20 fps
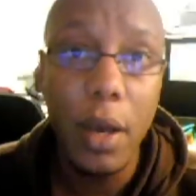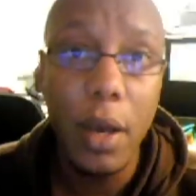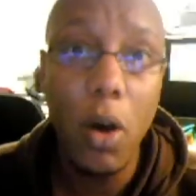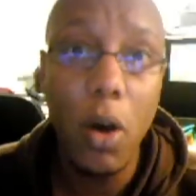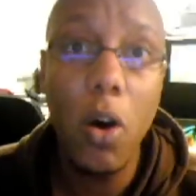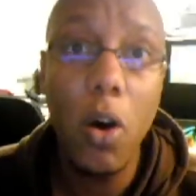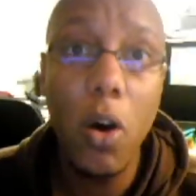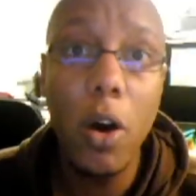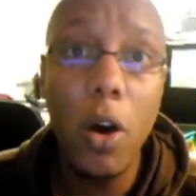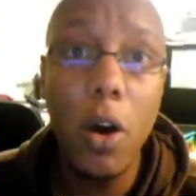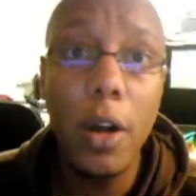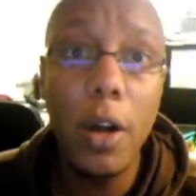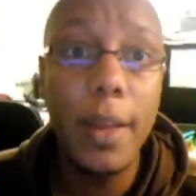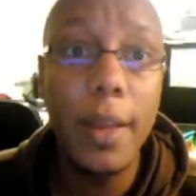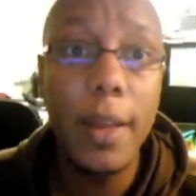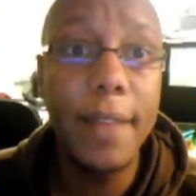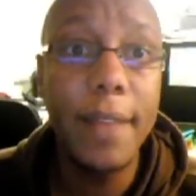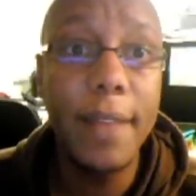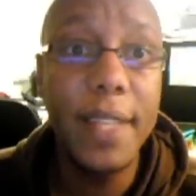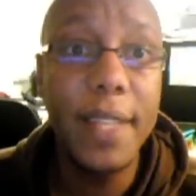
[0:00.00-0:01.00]
Or,
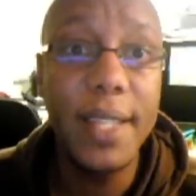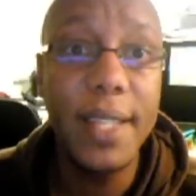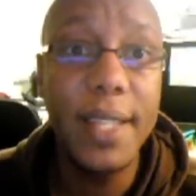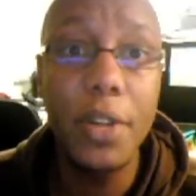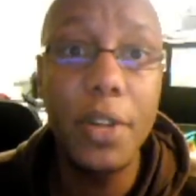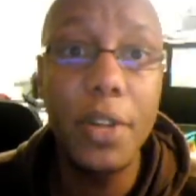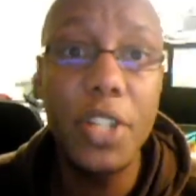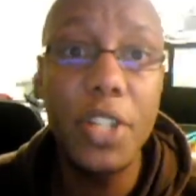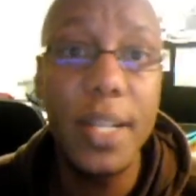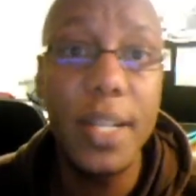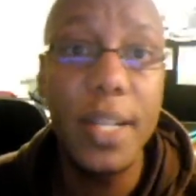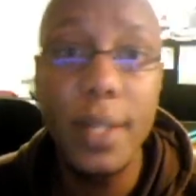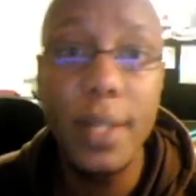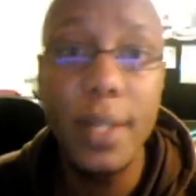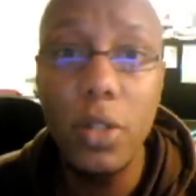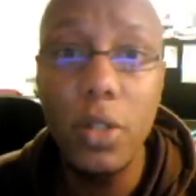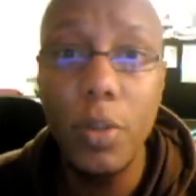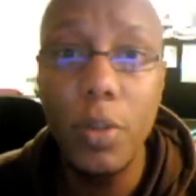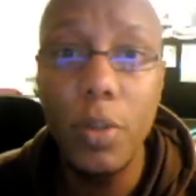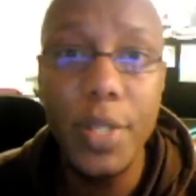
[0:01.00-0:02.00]
if this energy is
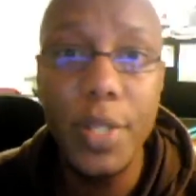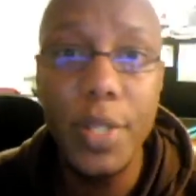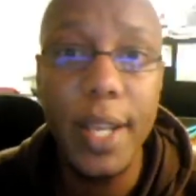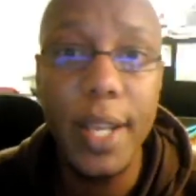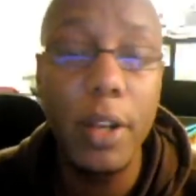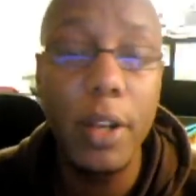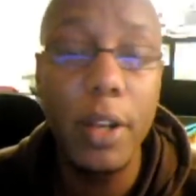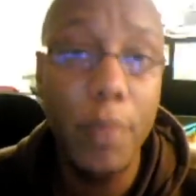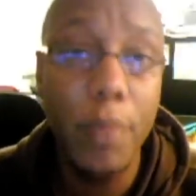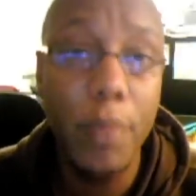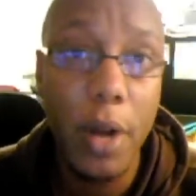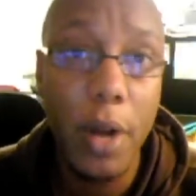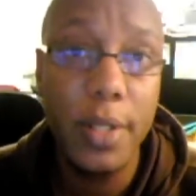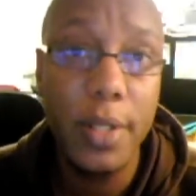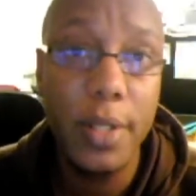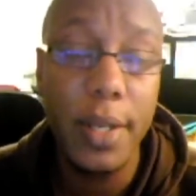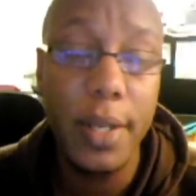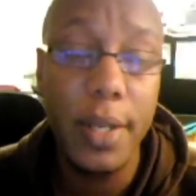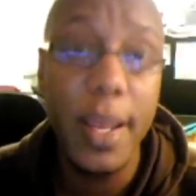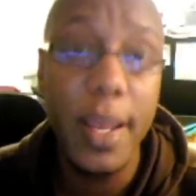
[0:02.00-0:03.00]
sent to a particular
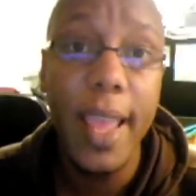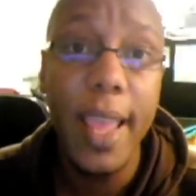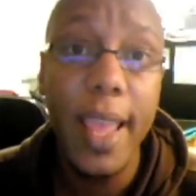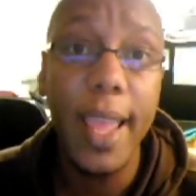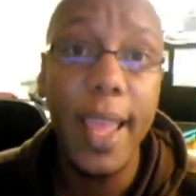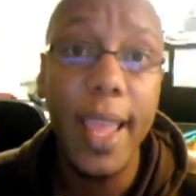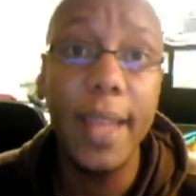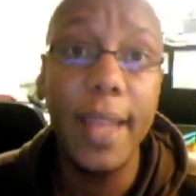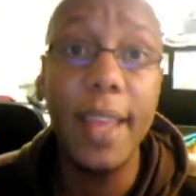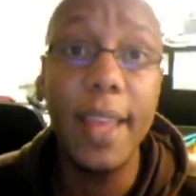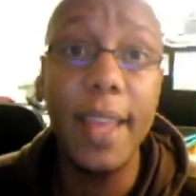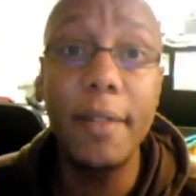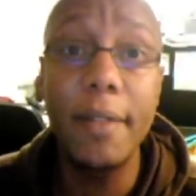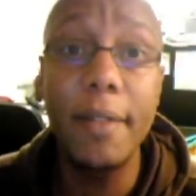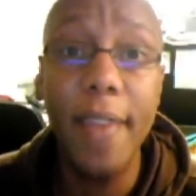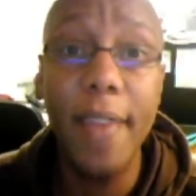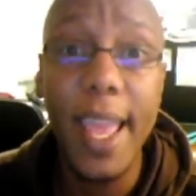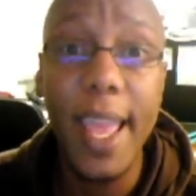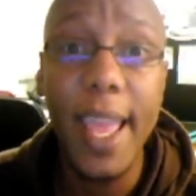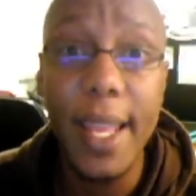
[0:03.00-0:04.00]
person, it
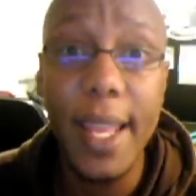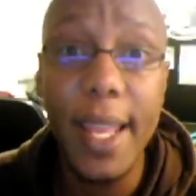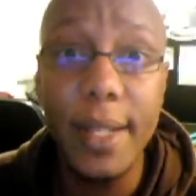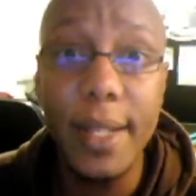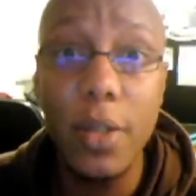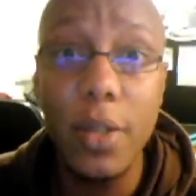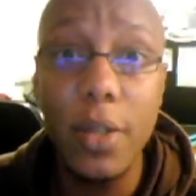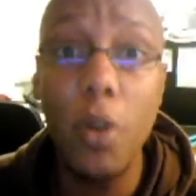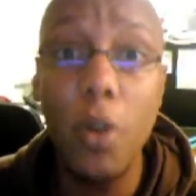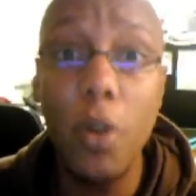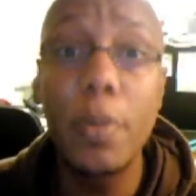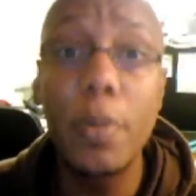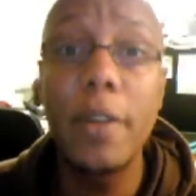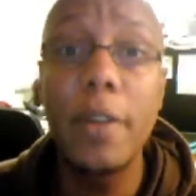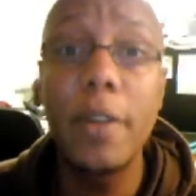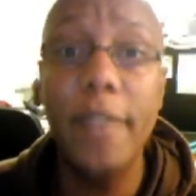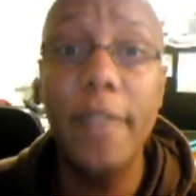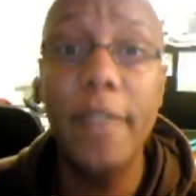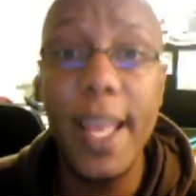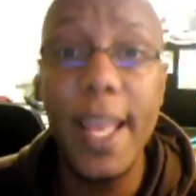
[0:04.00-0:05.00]
invades or
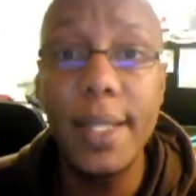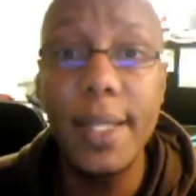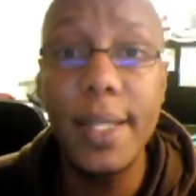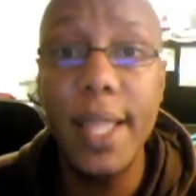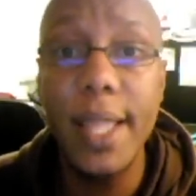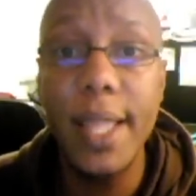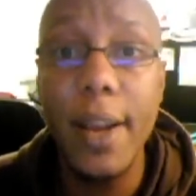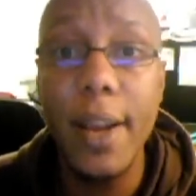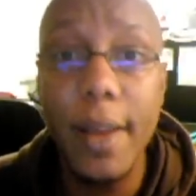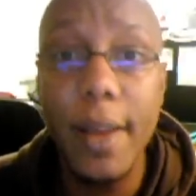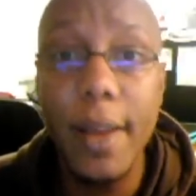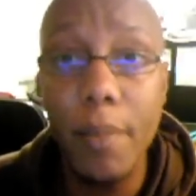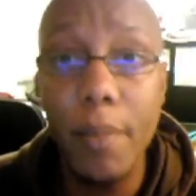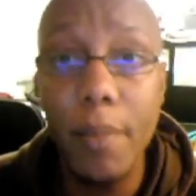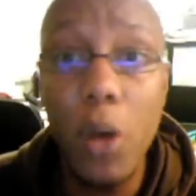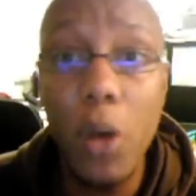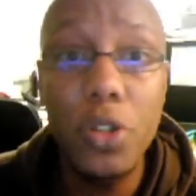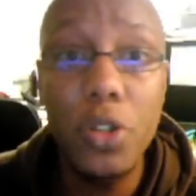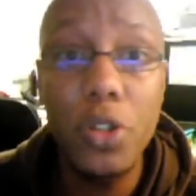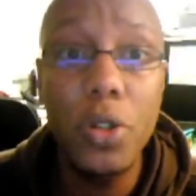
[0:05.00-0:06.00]
pervades their
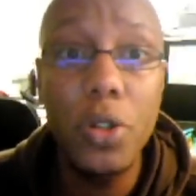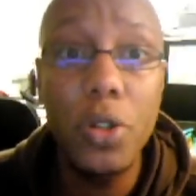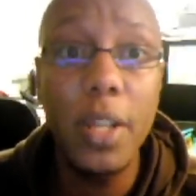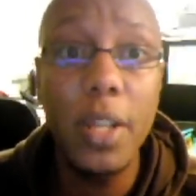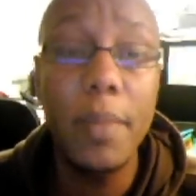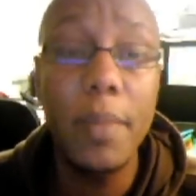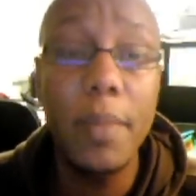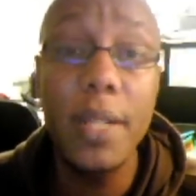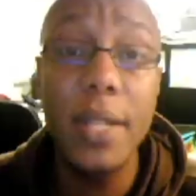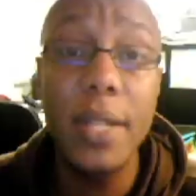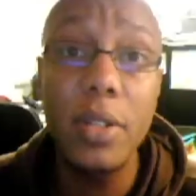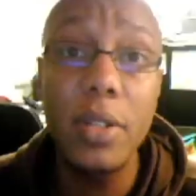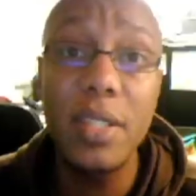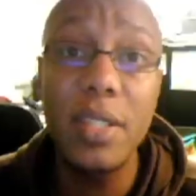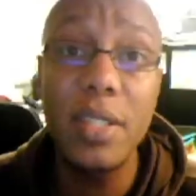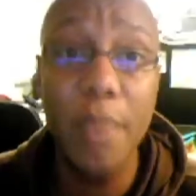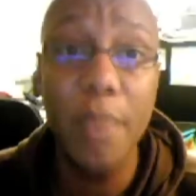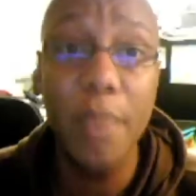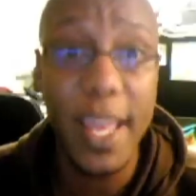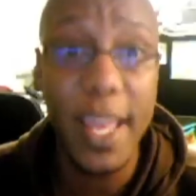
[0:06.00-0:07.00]
emotional and mental
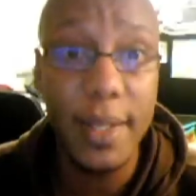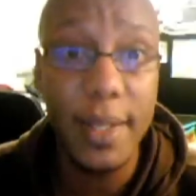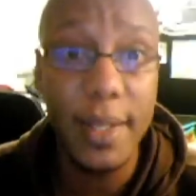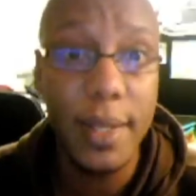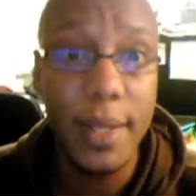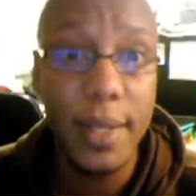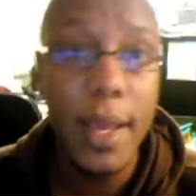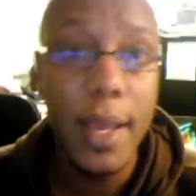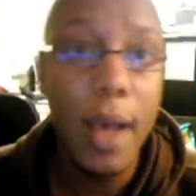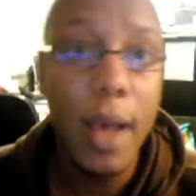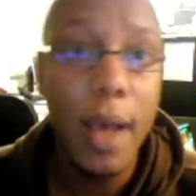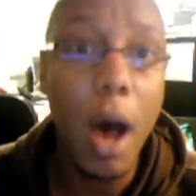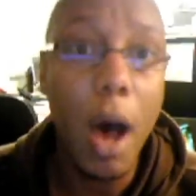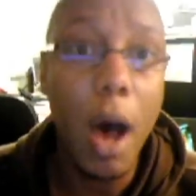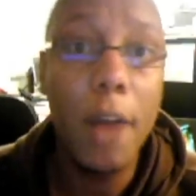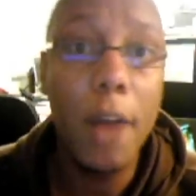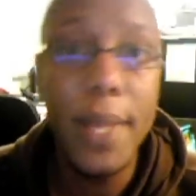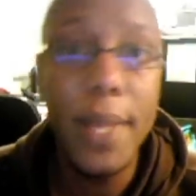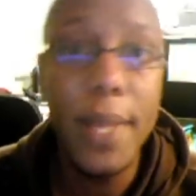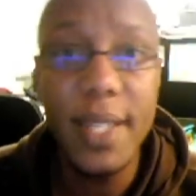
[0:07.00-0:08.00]
space,
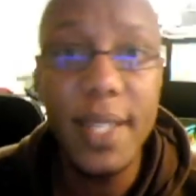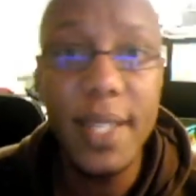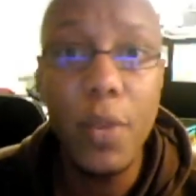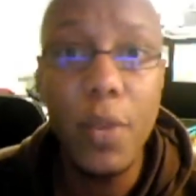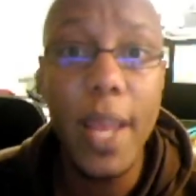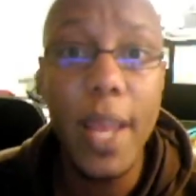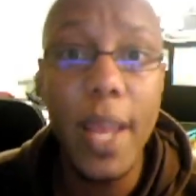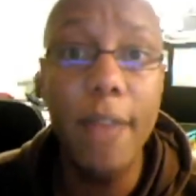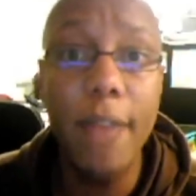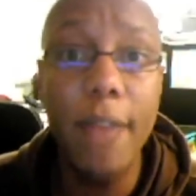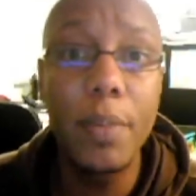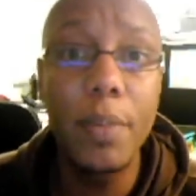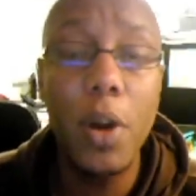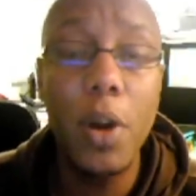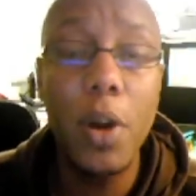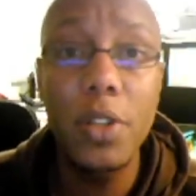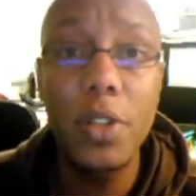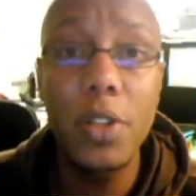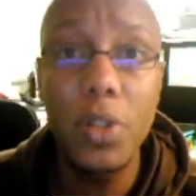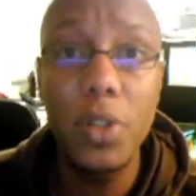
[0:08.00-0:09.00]
augmenting whatever
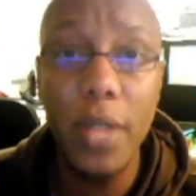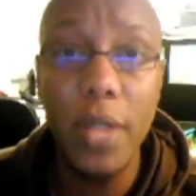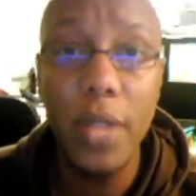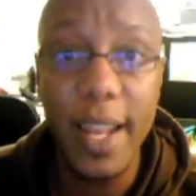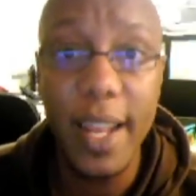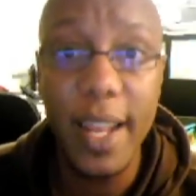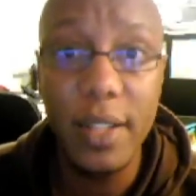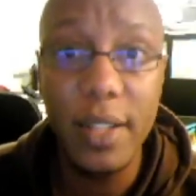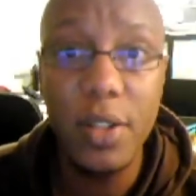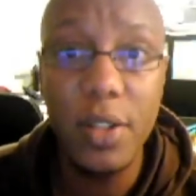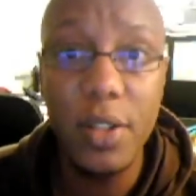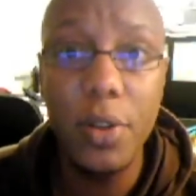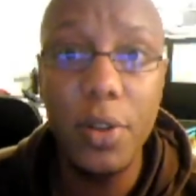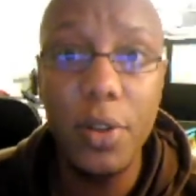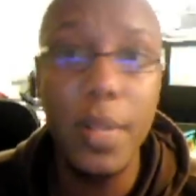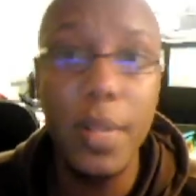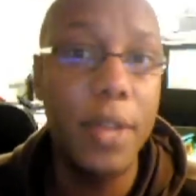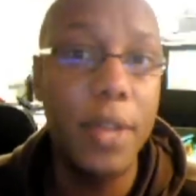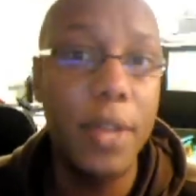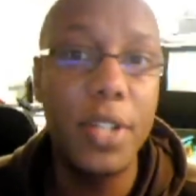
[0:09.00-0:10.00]
personal and
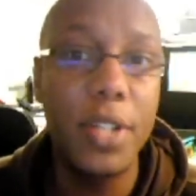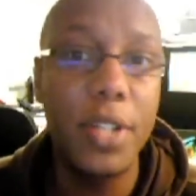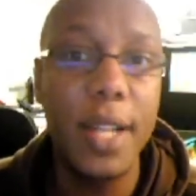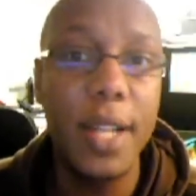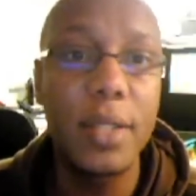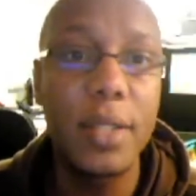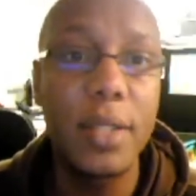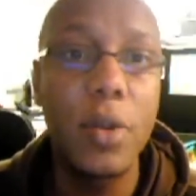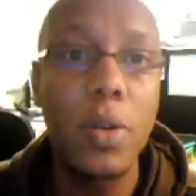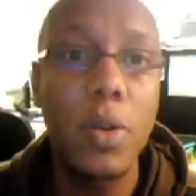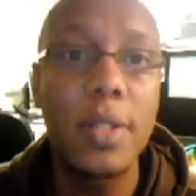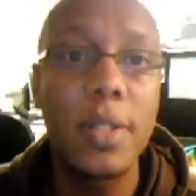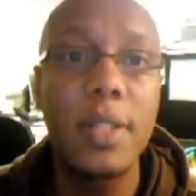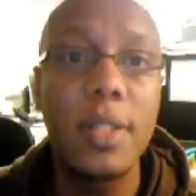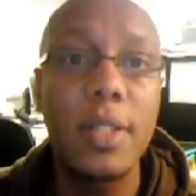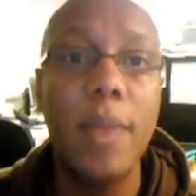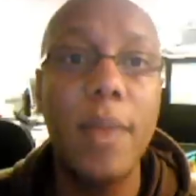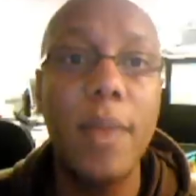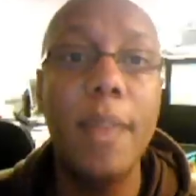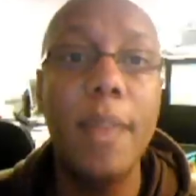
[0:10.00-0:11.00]
external energetic
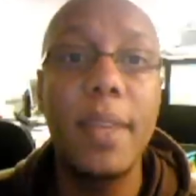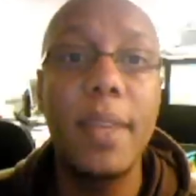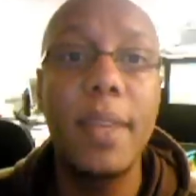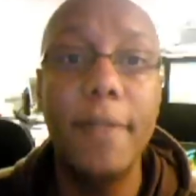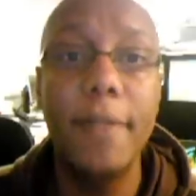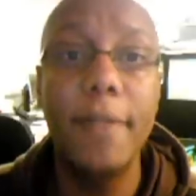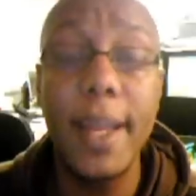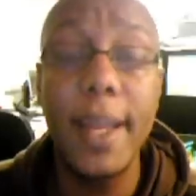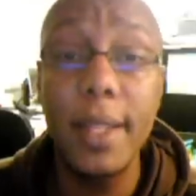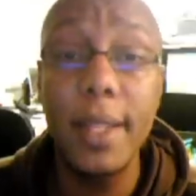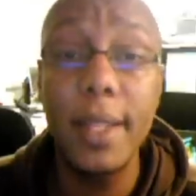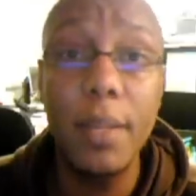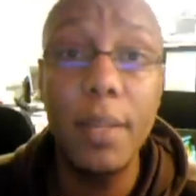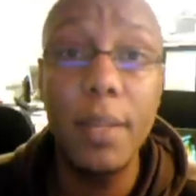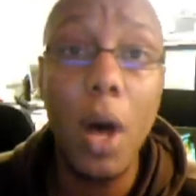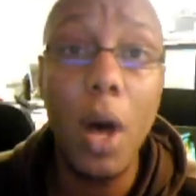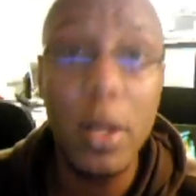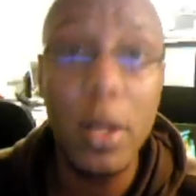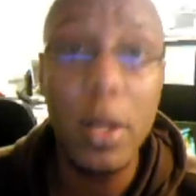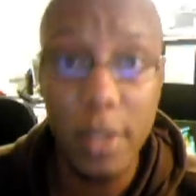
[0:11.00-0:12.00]
sources might be affecting them
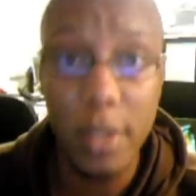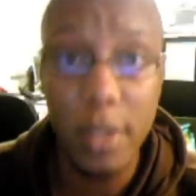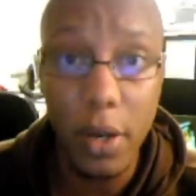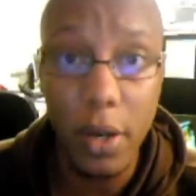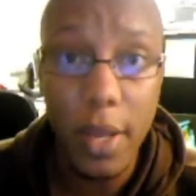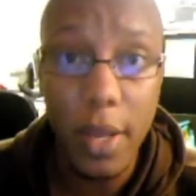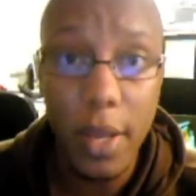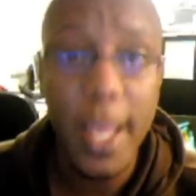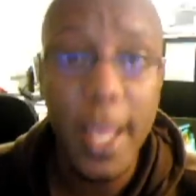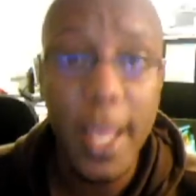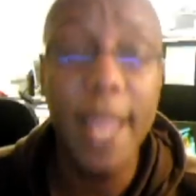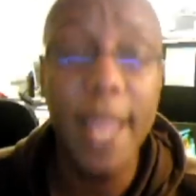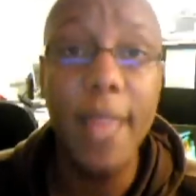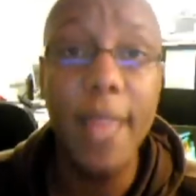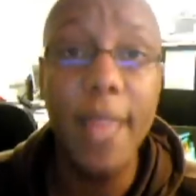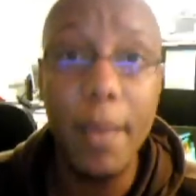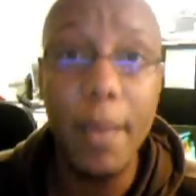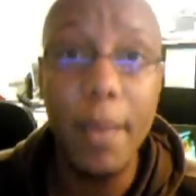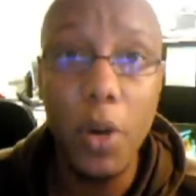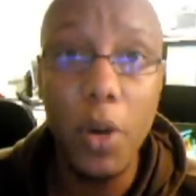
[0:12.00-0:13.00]
also in
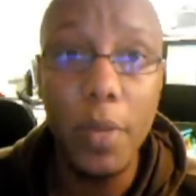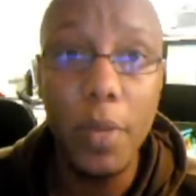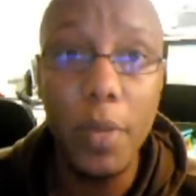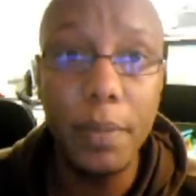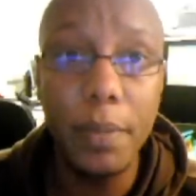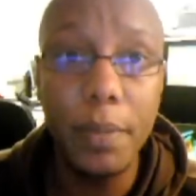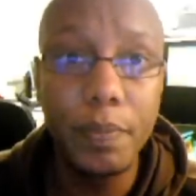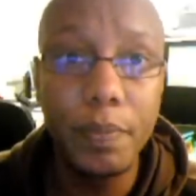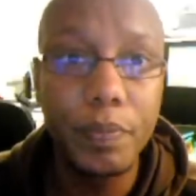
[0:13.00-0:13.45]
that moment.